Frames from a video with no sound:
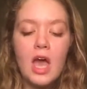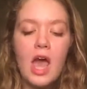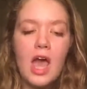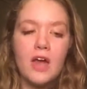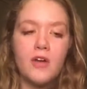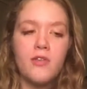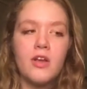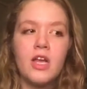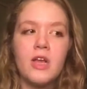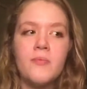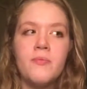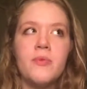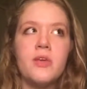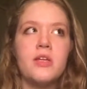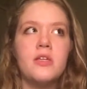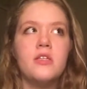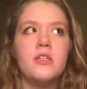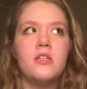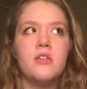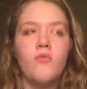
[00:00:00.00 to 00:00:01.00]
I'd
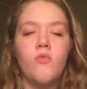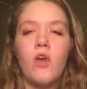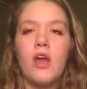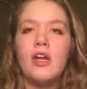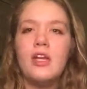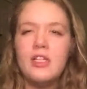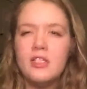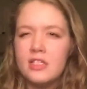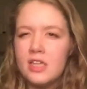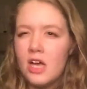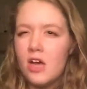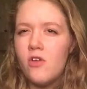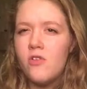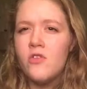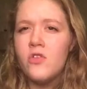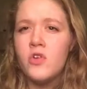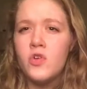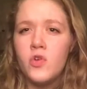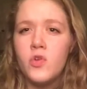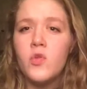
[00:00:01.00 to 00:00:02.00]
recommend writing
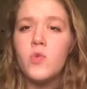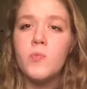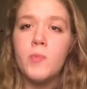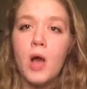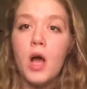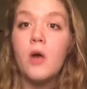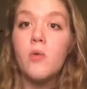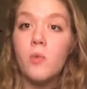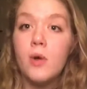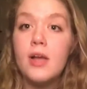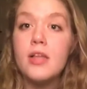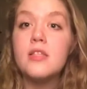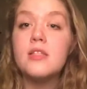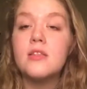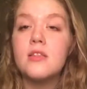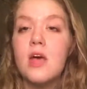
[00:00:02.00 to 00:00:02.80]
down who bought what,